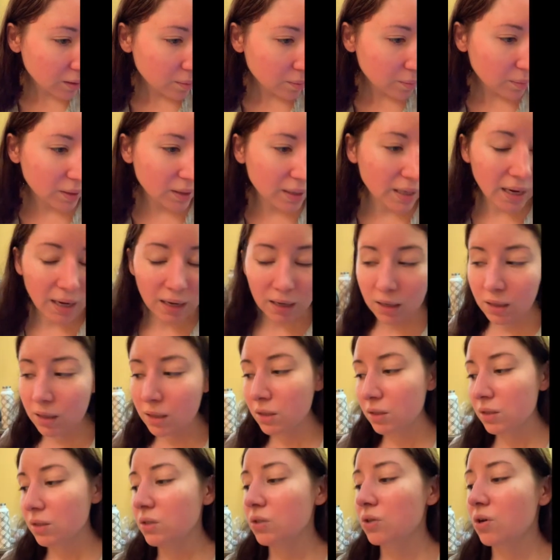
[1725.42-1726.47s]
But yeah,
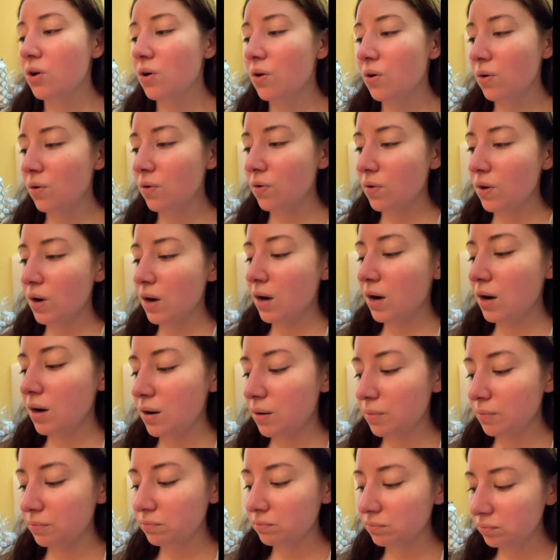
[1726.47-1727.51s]

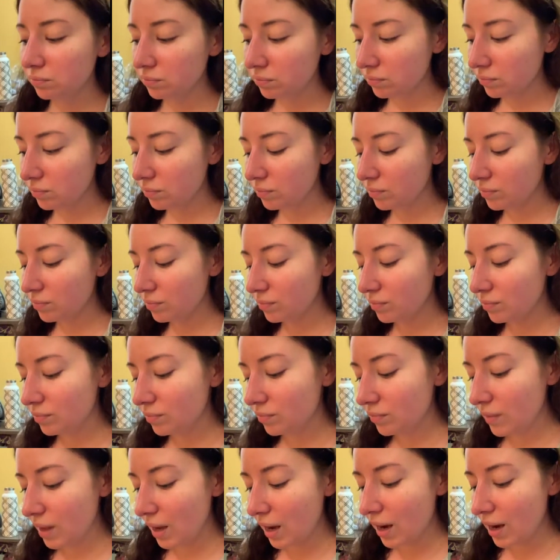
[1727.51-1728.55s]
so
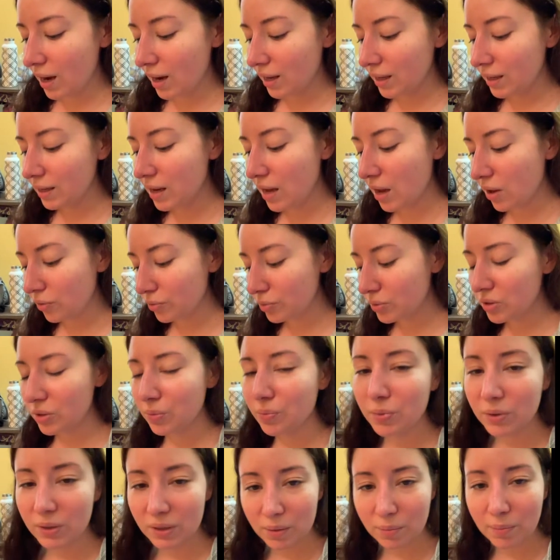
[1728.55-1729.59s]
it helps to
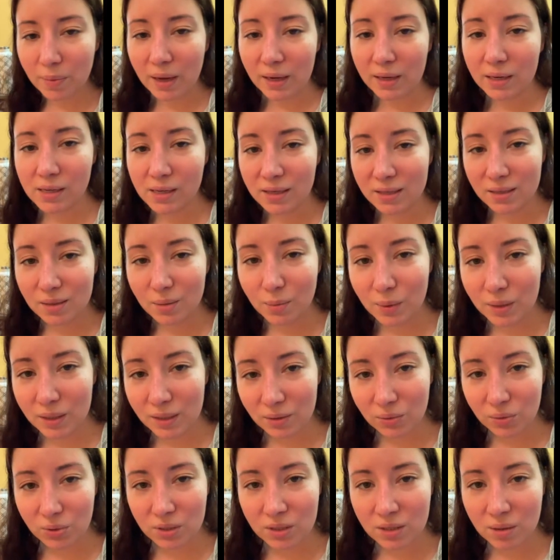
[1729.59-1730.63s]
put the magnesium
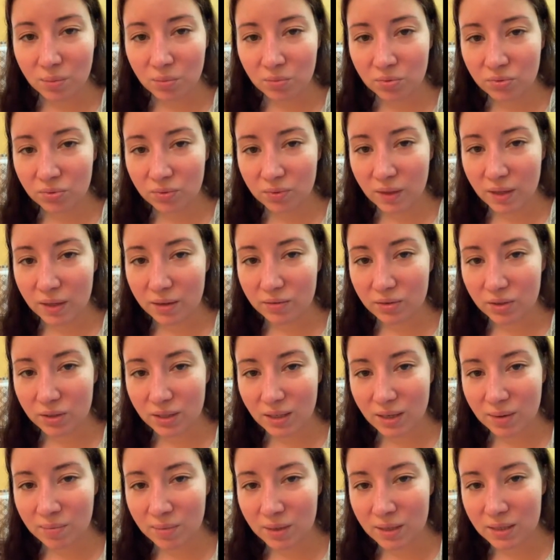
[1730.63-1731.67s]
in, or some flavor
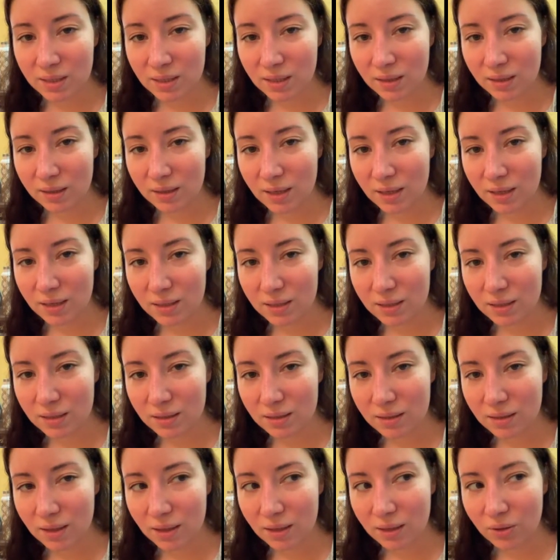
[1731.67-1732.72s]
that makes it less
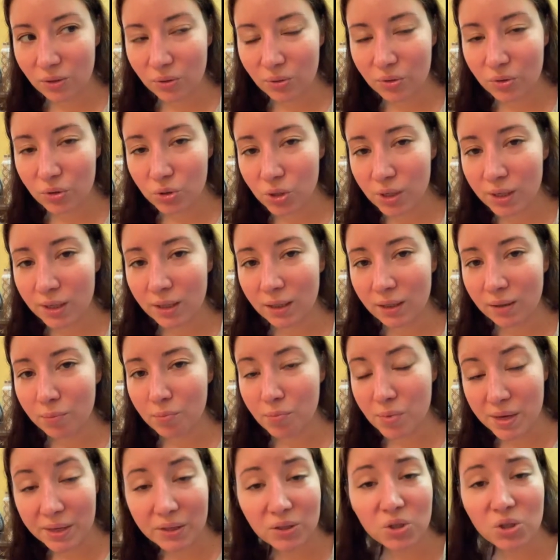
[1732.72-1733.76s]
like you're drinking
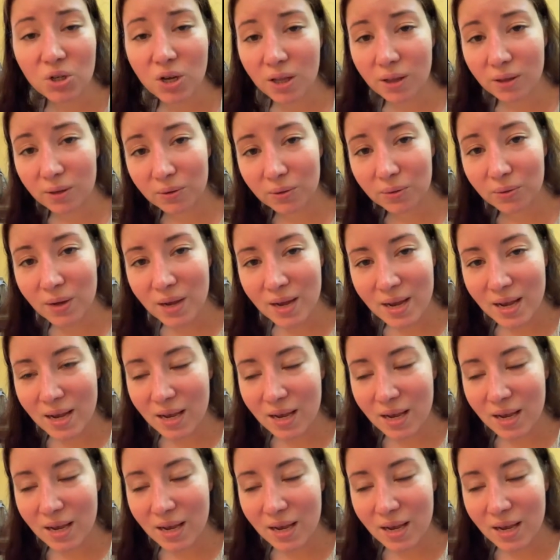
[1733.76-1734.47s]
meat jello.